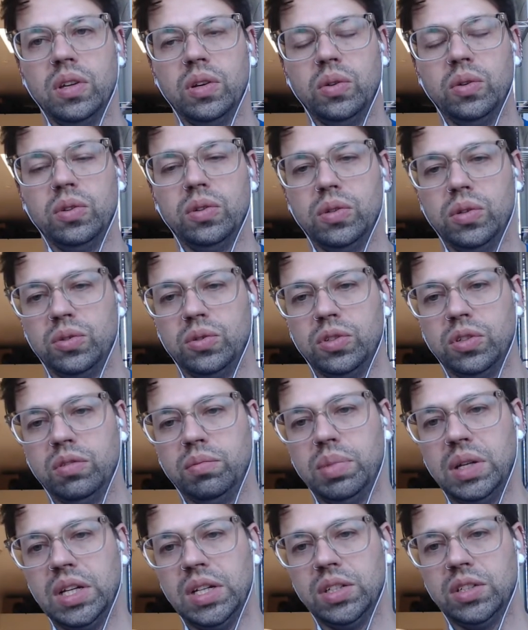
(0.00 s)
YouTube
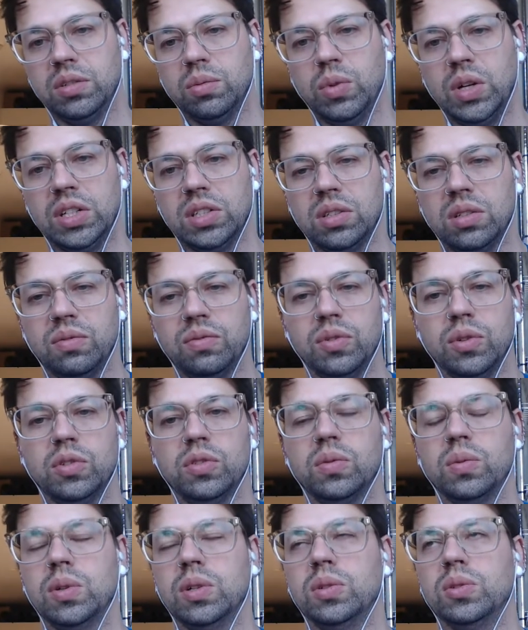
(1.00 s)
page and watch the first
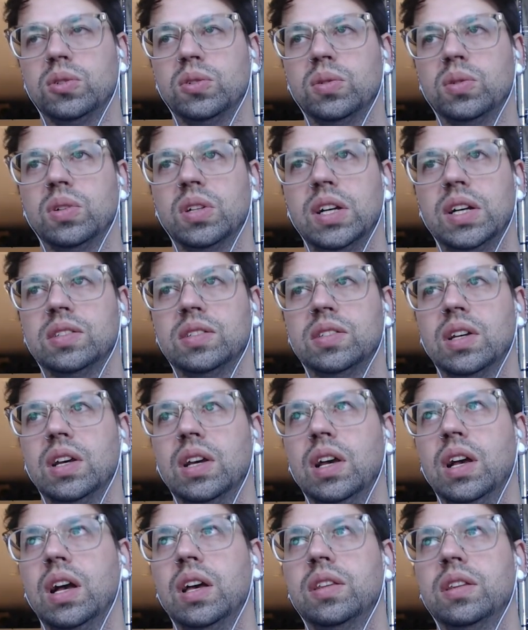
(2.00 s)
102 class, I
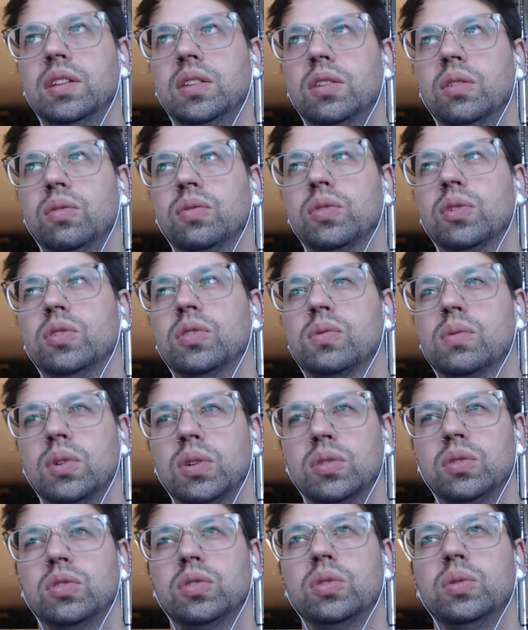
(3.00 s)
think the first
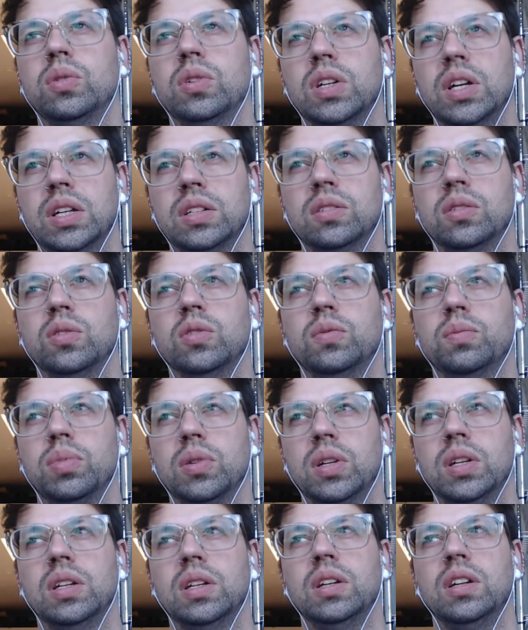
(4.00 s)
102 class goes pretty
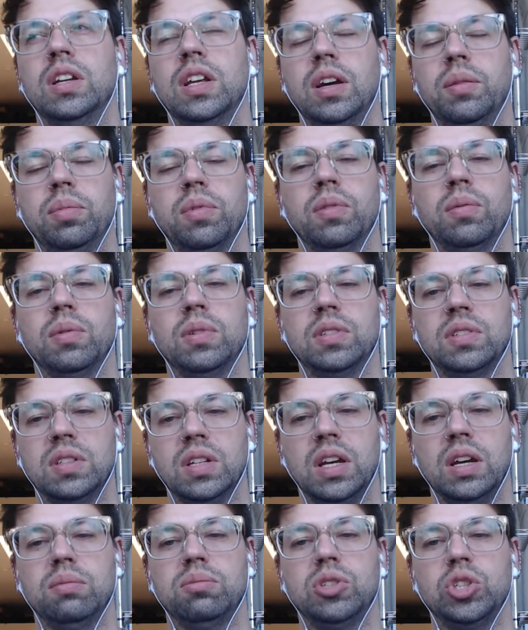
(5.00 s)
in depth with
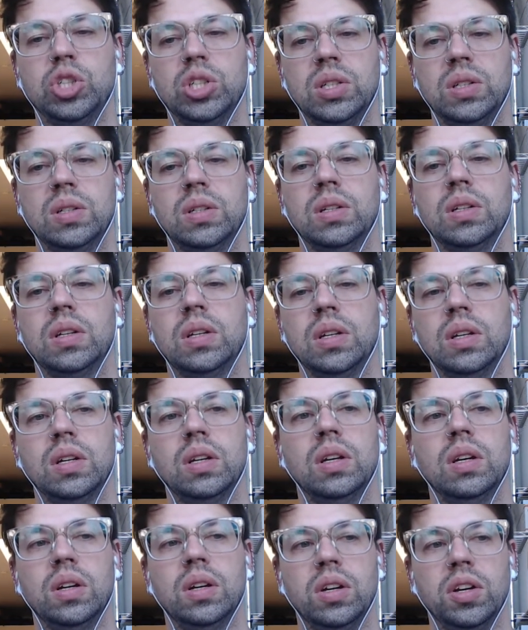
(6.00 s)
Snapgene,
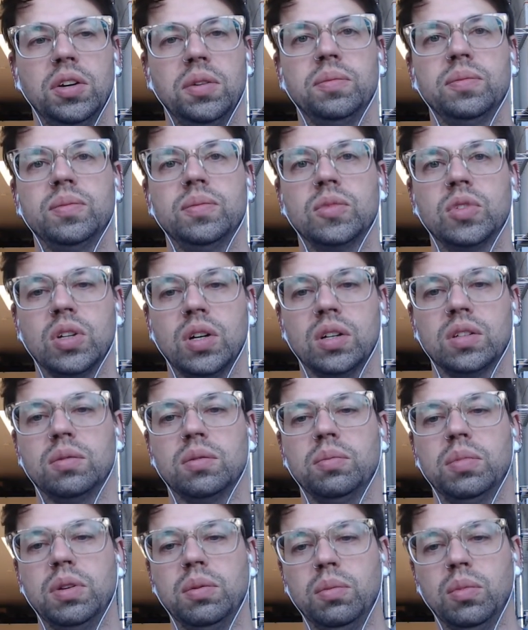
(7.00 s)
talks a bit
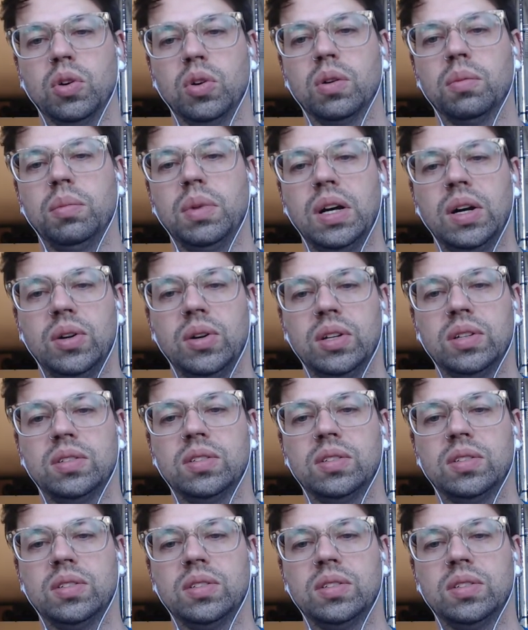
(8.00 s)
more about it.